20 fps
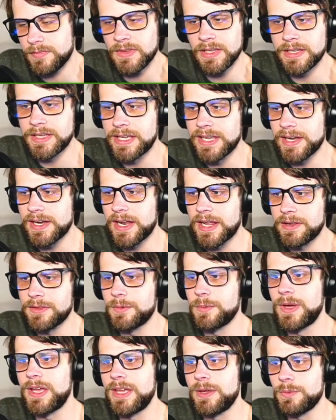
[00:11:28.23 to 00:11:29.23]
Get it out of
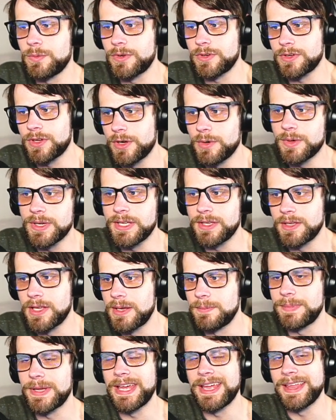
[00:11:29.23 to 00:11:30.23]
the way, we'll go heal
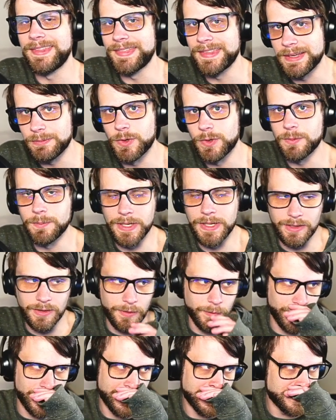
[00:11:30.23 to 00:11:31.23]
up, and then we'll make
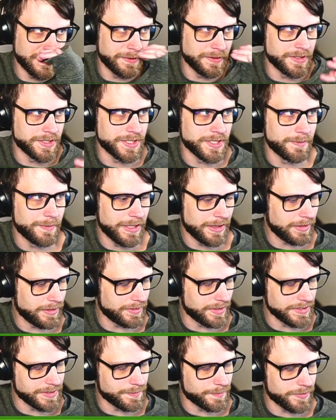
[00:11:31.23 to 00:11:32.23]
our way into the gym. I think
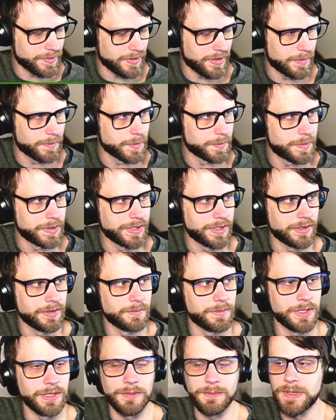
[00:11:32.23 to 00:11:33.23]
that's probably gonna
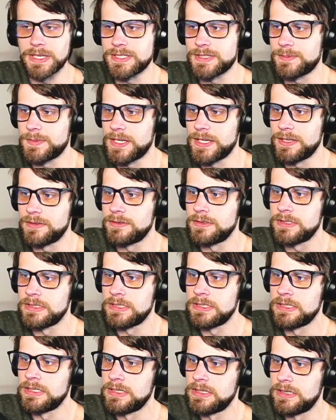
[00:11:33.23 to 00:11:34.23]
be the best bet.
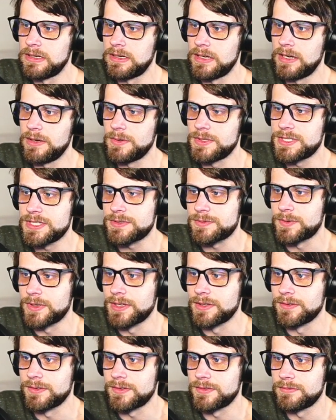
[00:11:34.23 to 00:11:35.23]
Oh, it just
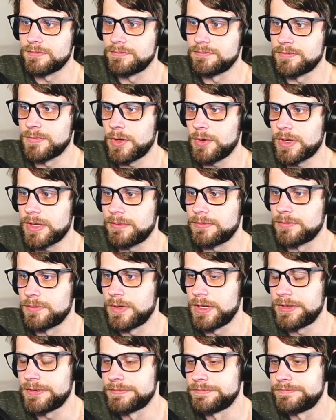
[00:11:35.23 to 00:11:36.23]
runs. Okay,
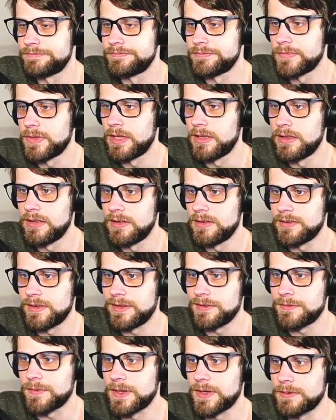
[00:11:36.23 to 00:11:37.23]
well,
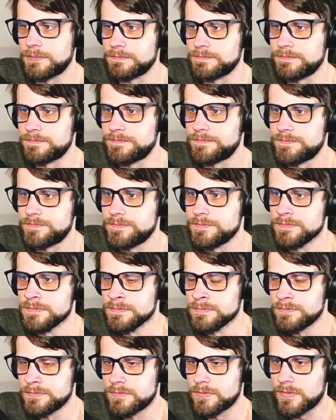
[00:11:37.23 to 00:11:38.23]
that's fine.
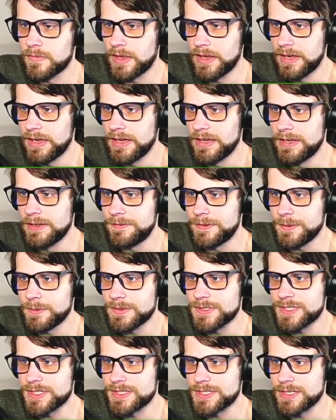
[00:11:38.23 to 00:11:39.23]
If it
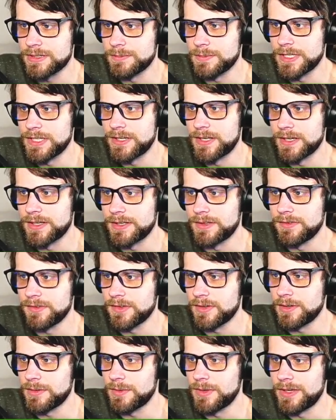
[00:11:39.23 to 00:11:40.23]
was just gonna be an Ekans
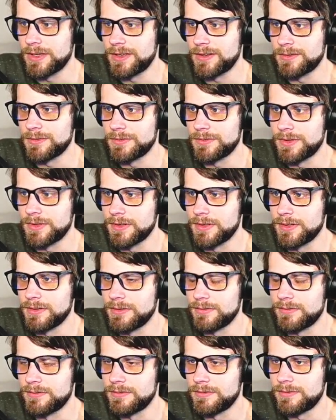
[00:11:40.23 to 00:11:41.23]
anyway, I don't really,
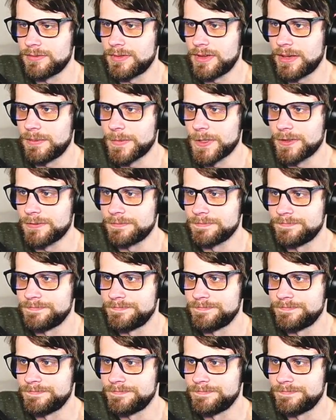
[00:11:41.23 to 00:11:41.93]
I mean,